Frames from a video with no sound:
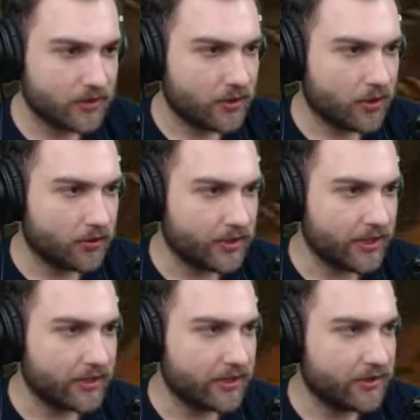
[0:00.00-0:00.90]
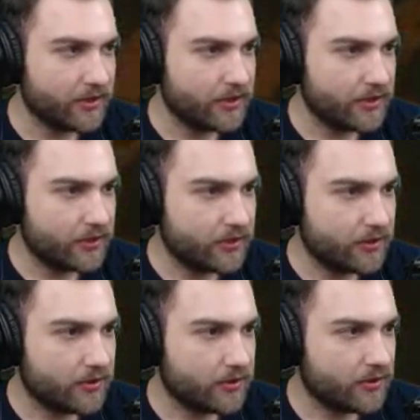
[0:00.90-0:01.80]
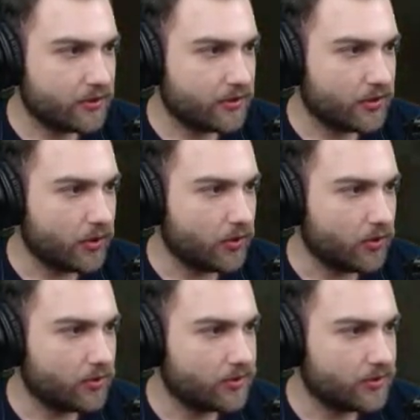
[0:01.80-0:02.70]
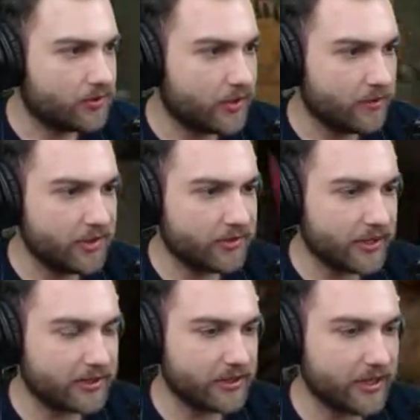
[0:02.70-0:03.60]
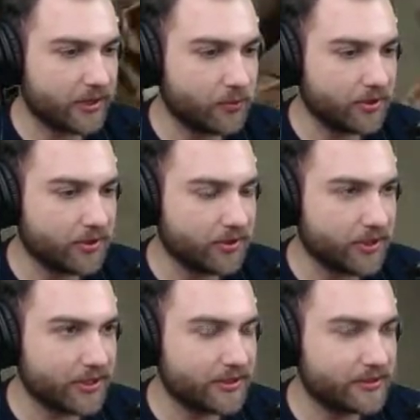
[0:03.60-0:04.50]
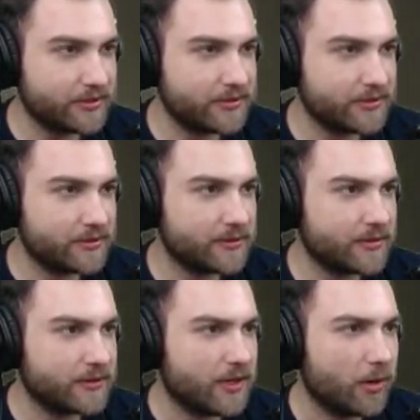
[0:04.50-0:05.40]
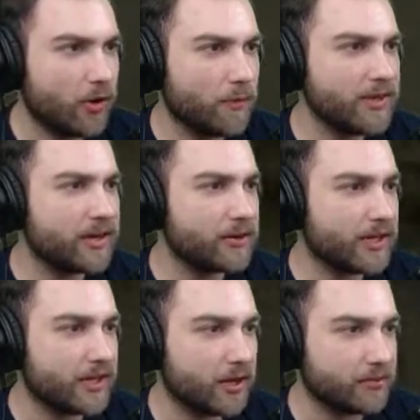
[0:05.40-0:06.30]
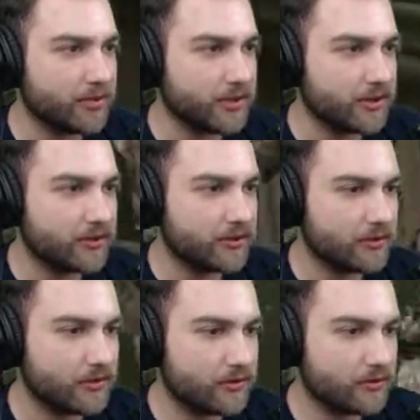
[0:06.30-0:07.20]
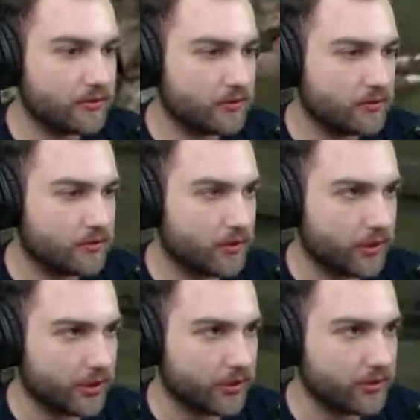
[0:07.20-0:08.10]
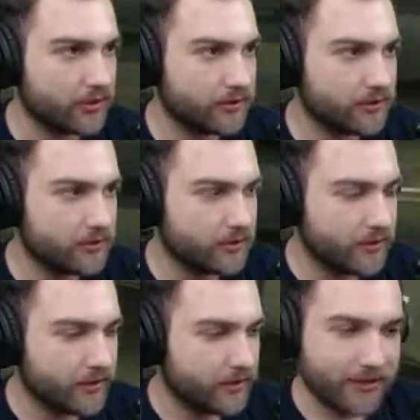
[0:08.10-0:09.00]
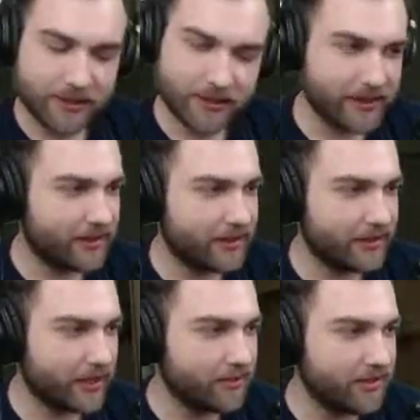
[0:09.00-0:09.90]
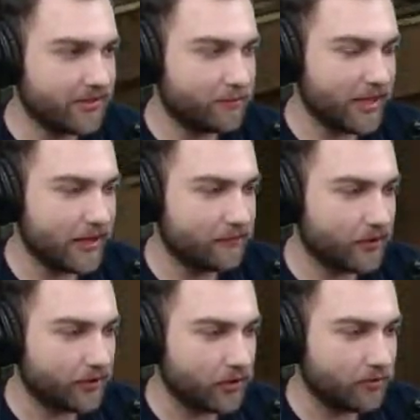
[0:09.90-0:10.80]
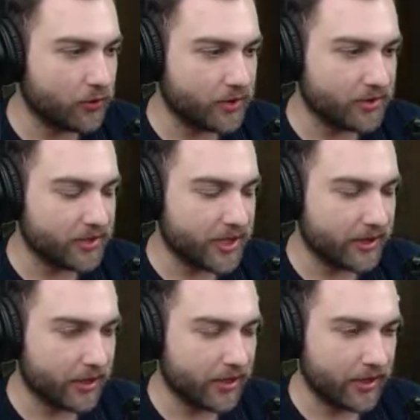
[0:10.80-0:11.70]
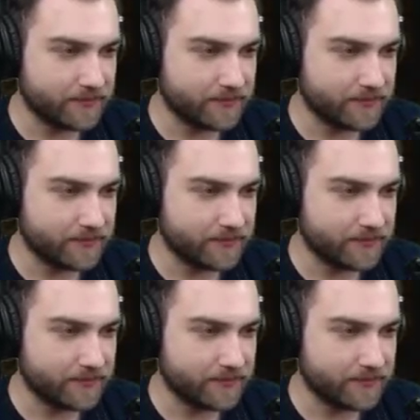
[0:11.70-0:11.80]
Okay. Oh, enemies are acting kind of weird here. I'm hoping I don't get hit up here. Okay, good. The enemies behaved a little bit weird there. All right.